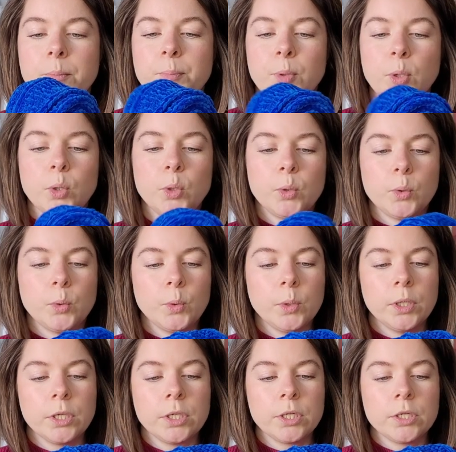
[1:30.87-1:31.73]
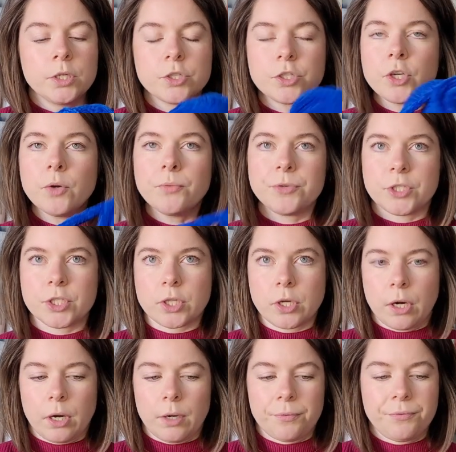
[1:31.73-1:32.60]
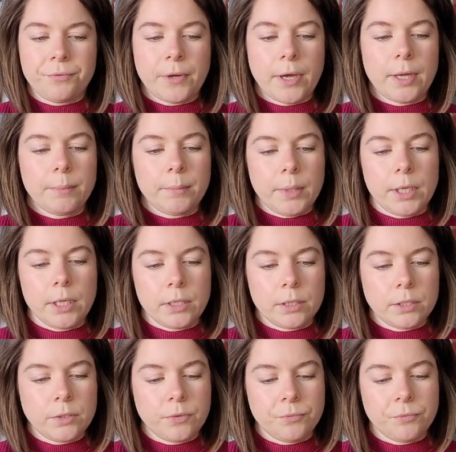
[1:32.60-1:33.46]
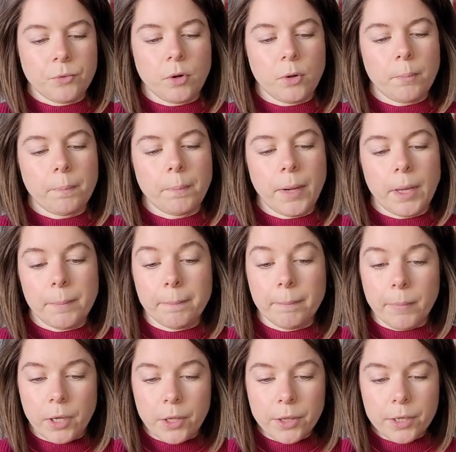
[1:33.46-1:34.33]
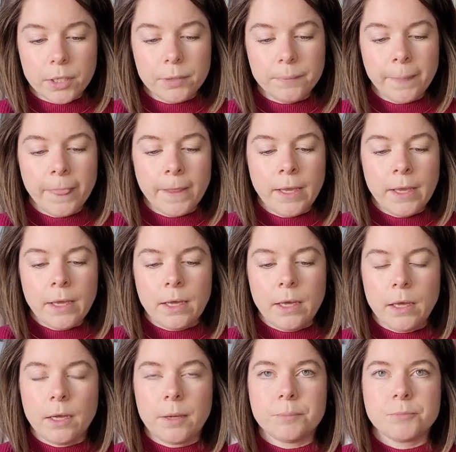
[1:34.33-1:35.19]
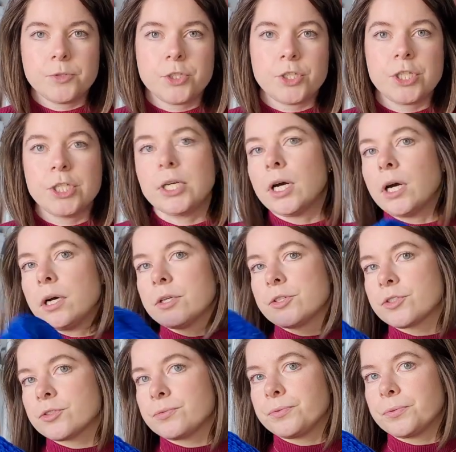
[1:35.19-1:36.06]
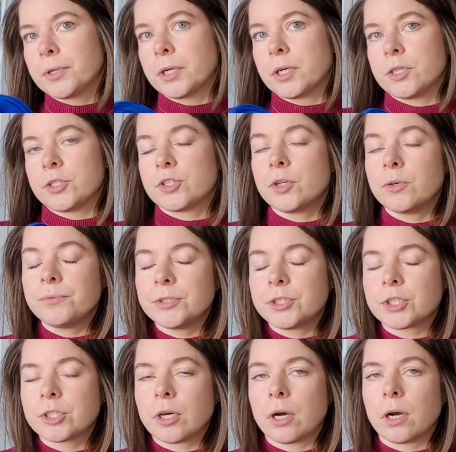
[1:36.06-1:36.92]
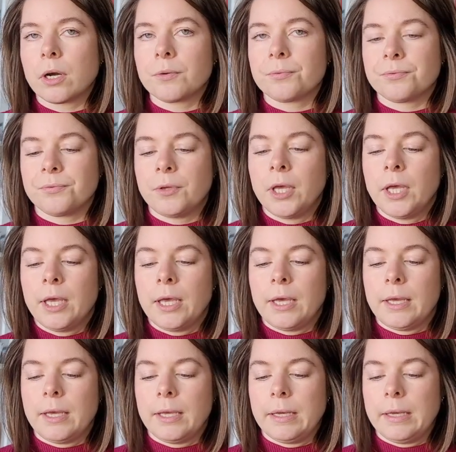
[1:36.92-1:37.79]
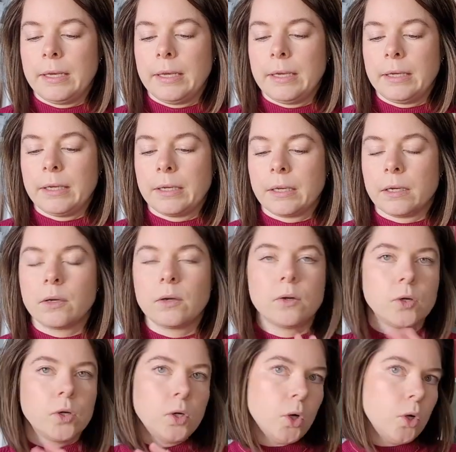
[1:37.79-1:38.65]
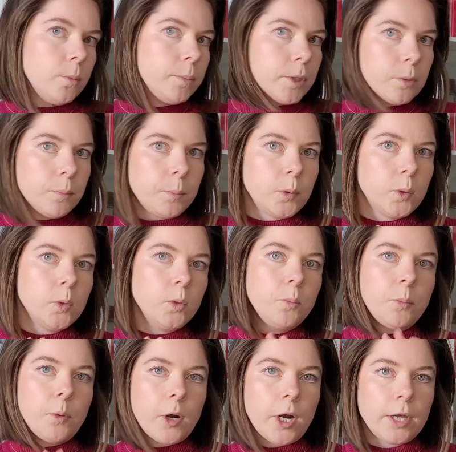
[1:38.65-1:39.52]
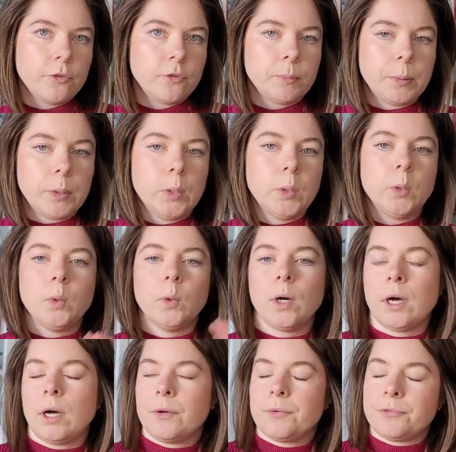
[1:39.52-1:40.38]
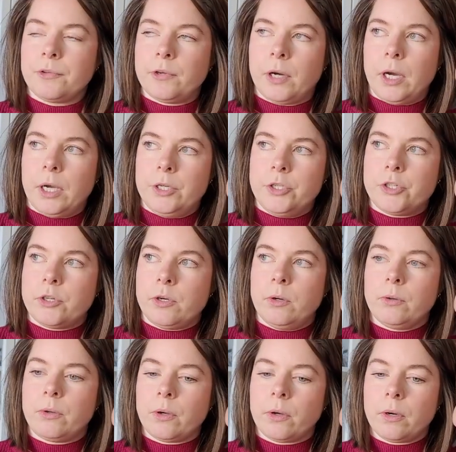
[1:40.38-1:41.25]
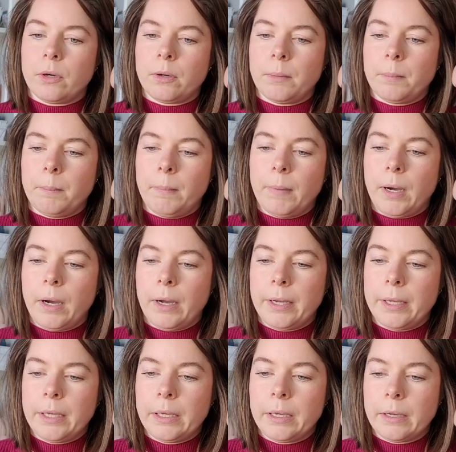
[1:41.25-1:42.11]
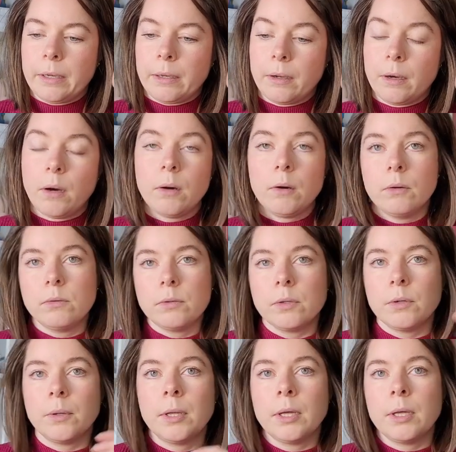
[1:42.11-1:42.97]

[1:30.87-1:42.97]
blue Sophie scarf I made for my mother. She asked for a Sophie scarf in cobalt blue, bright blue, after I showed her my own